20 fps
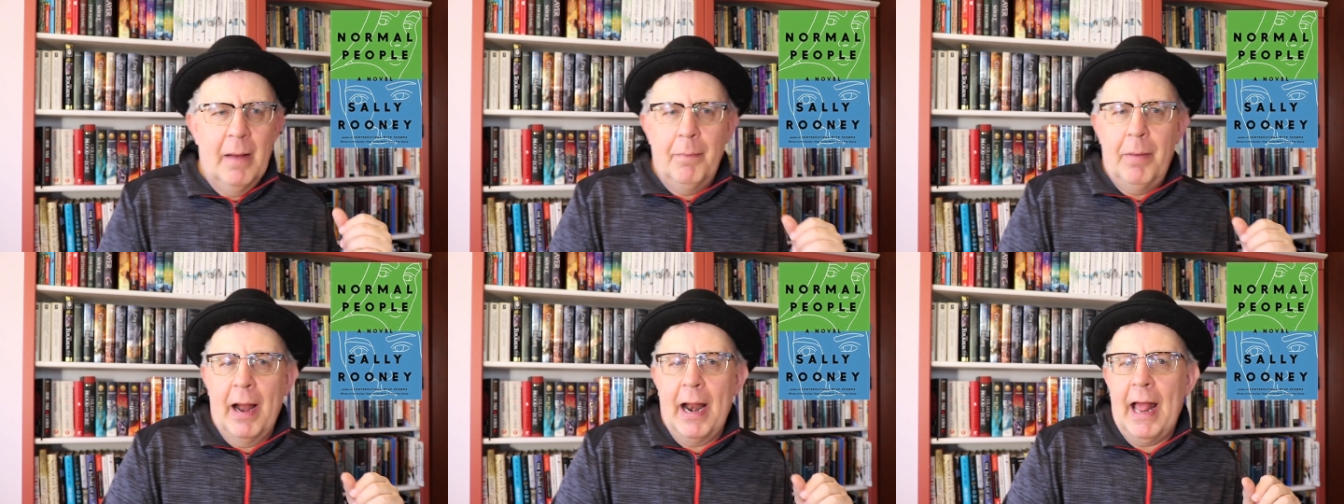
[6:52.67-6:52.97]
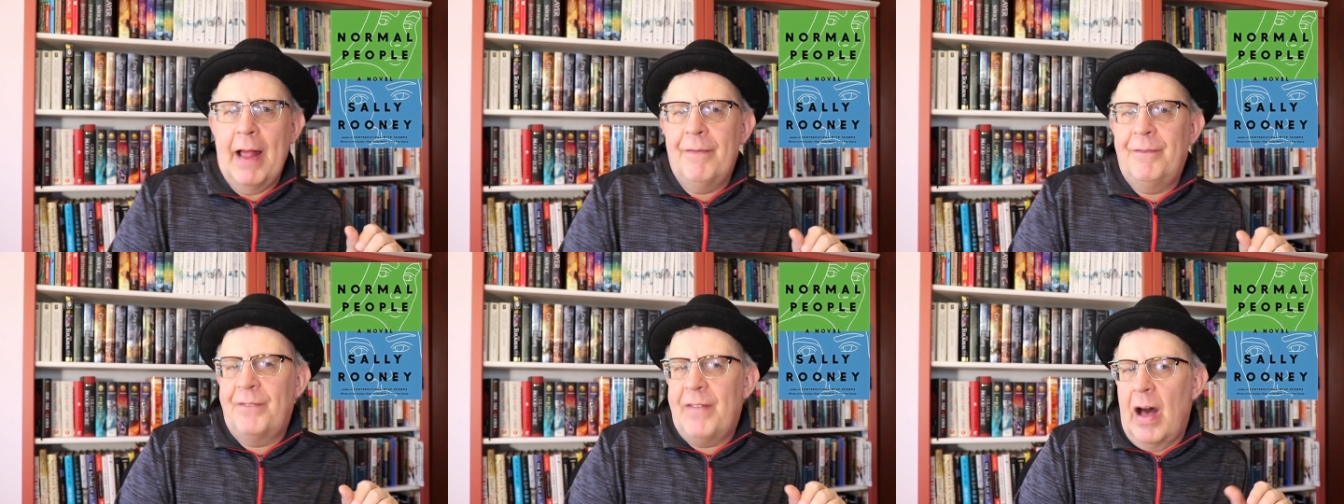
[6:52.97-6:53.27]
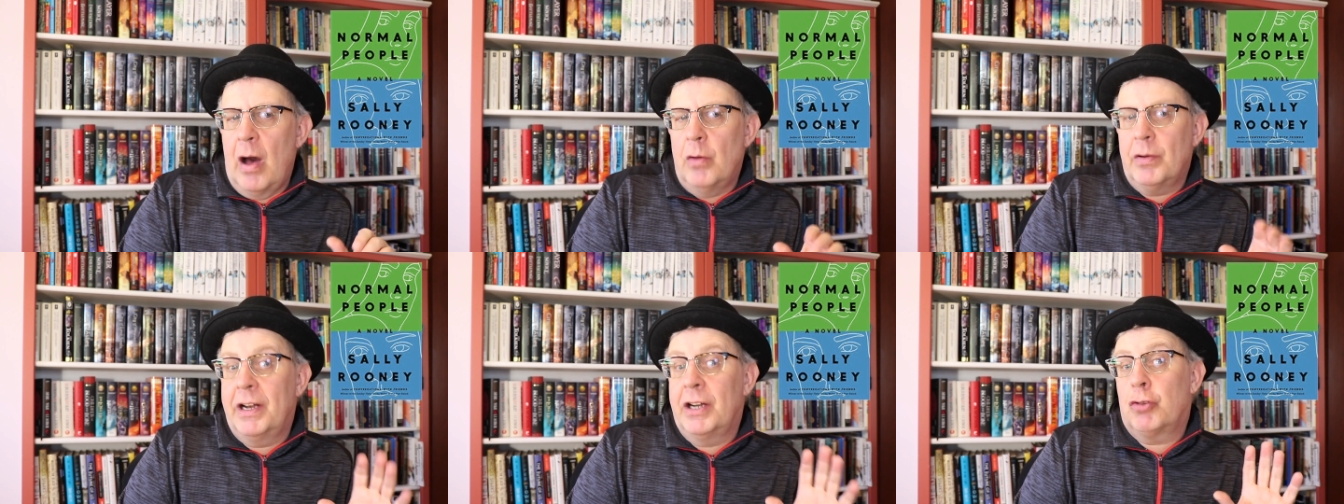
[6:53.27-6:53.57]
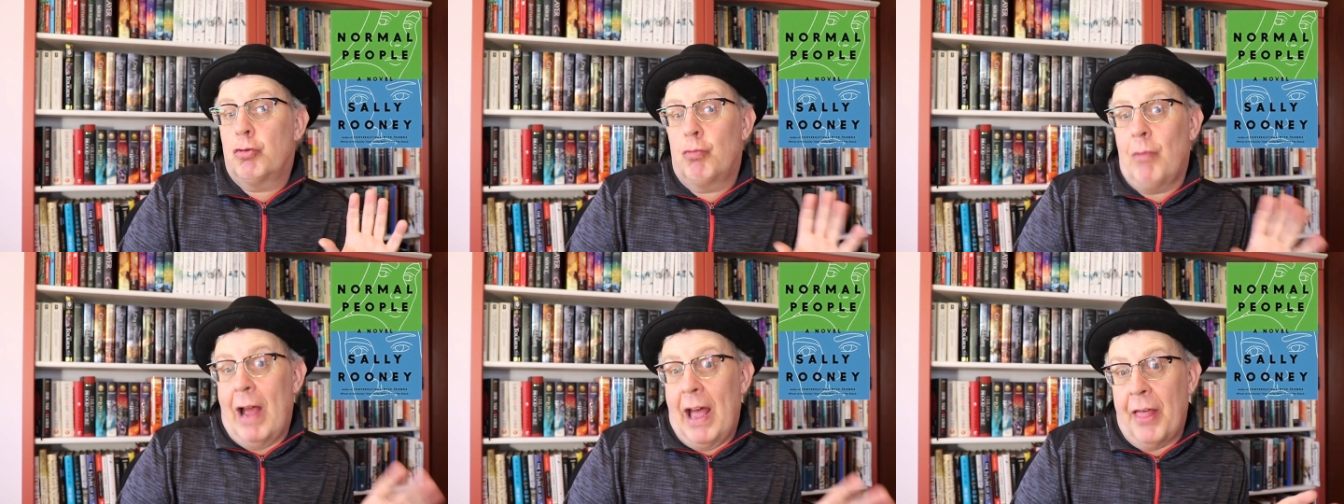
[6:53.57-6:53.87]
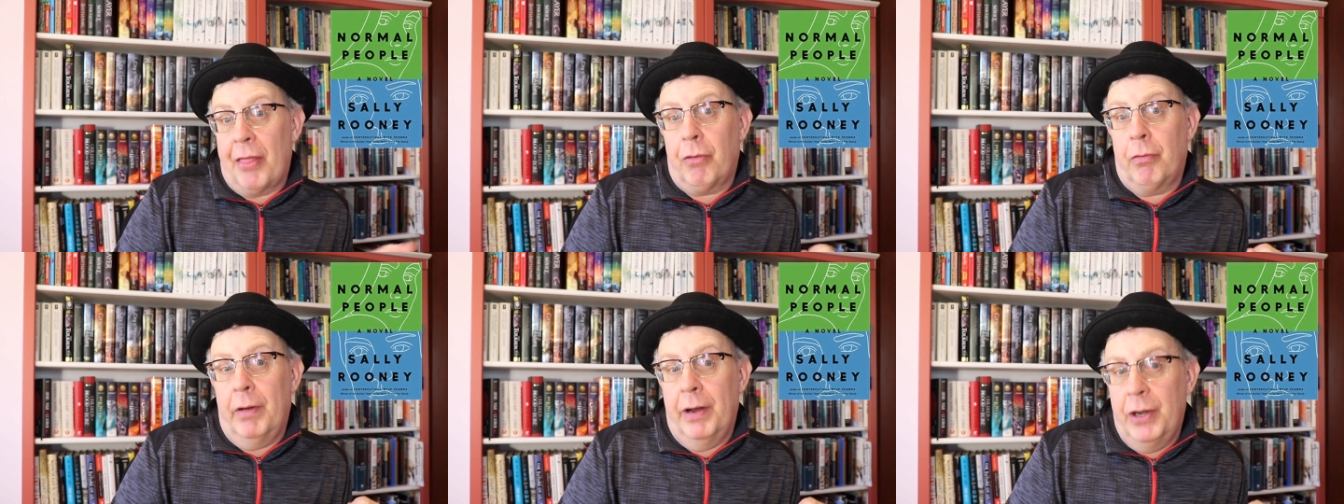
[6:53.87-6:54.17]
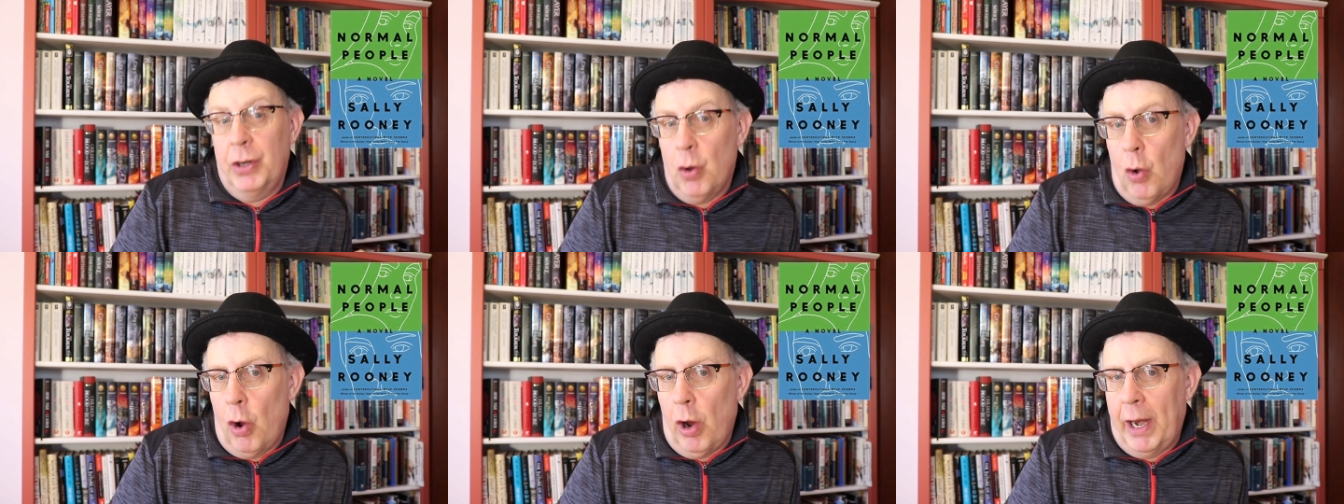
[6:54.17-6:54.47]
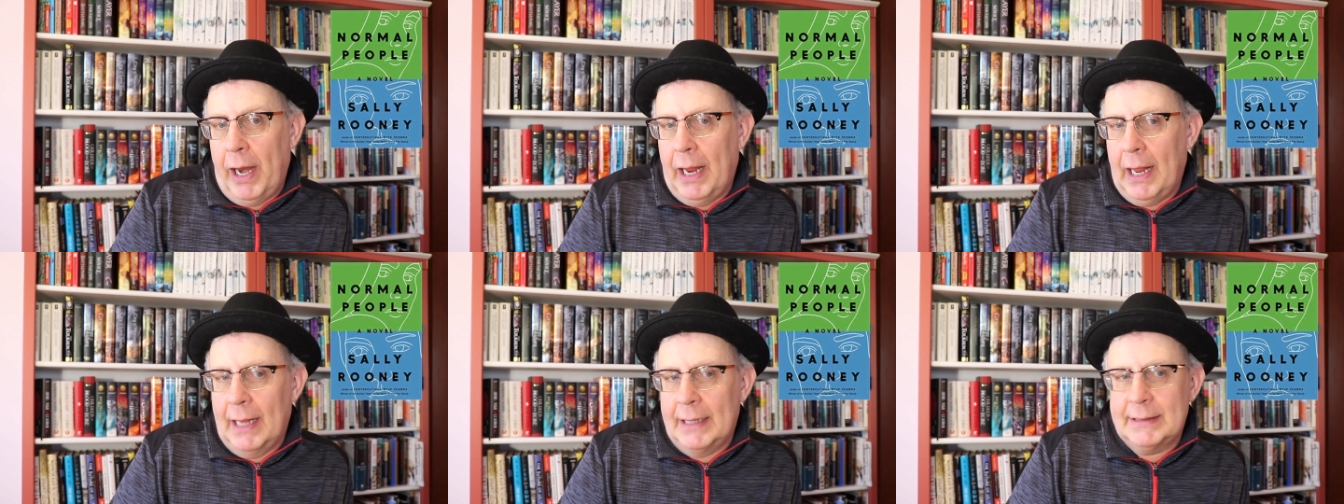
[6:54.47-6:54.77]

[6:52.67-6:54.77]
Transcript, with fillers: but I found it rather annoying,